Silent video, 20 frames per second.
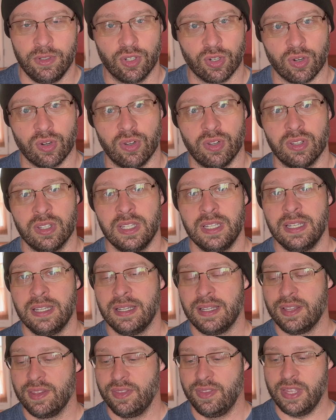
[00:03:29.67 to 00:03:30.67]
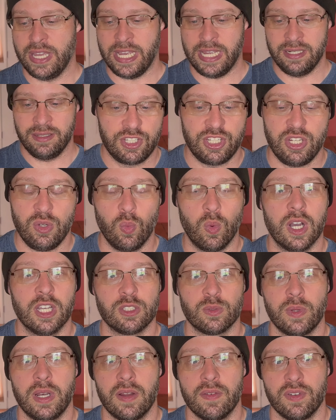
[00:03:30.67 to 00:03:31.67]
girl that she
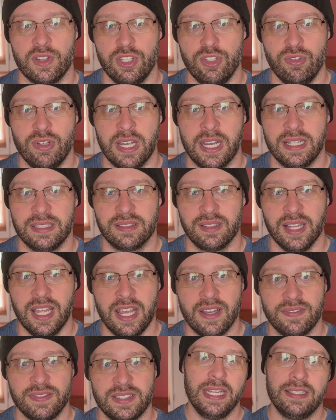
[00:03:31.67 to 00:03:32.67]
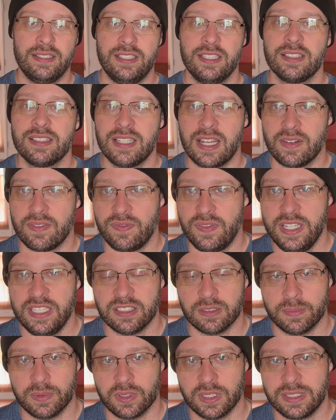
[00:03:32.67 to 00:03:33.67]
was whenever you guys left, it's just not
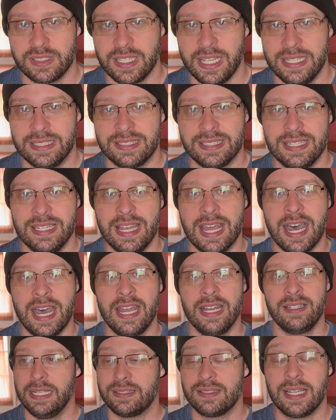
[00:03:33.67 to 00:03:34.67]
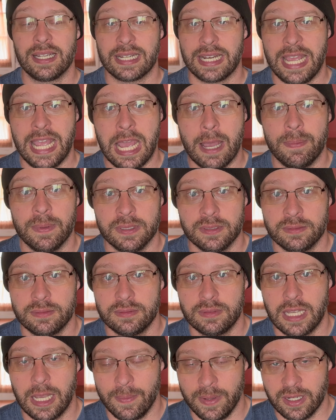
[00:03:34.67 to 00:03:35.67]
feasible. It's not gonna happen.
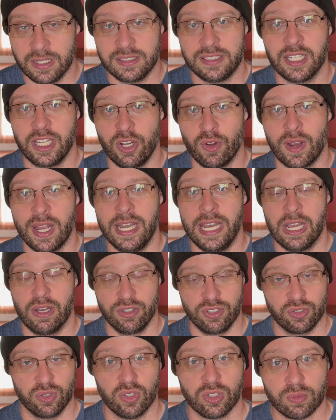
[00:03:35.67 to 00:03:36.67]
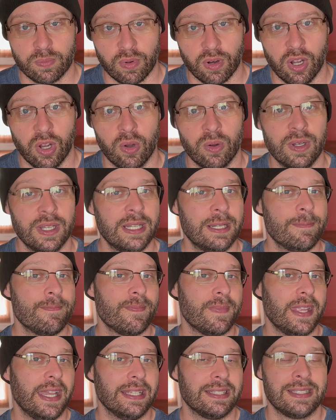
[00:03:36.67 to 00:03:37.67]
I'm here to tell you right now, as your older bro,
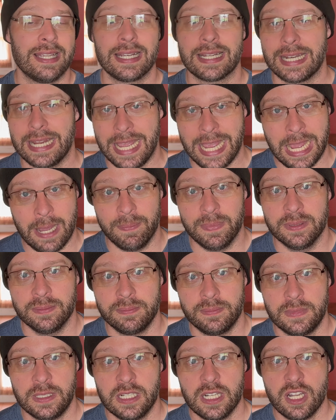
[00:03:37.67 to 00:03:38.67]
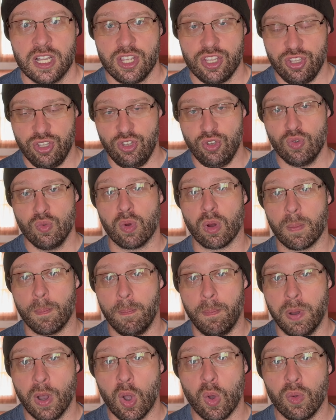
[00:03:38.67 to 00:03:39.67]
it's not gonna happen. You are
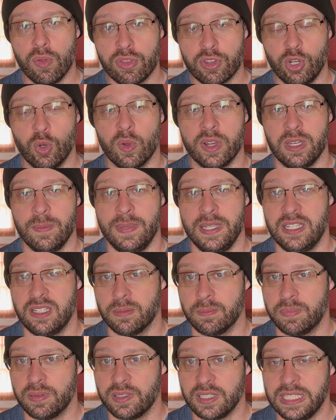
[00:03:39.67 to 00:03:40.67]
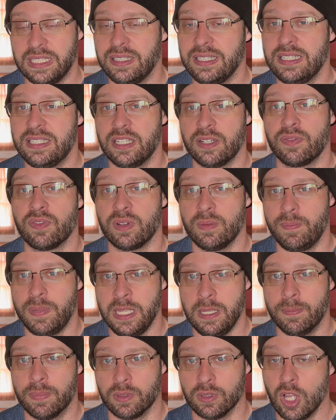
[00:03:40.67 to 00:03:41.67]
both going to be completely different
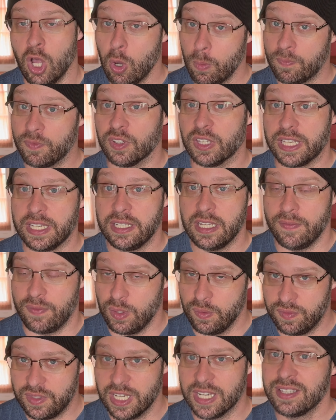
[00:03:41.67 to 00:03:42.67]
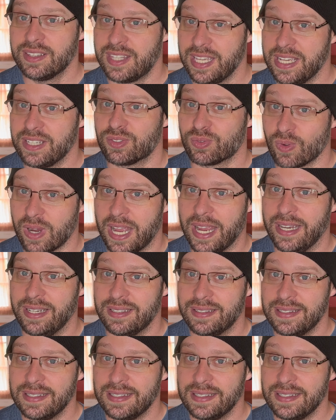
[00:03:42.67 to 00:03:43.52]
people. Hopefully, if you've done things right,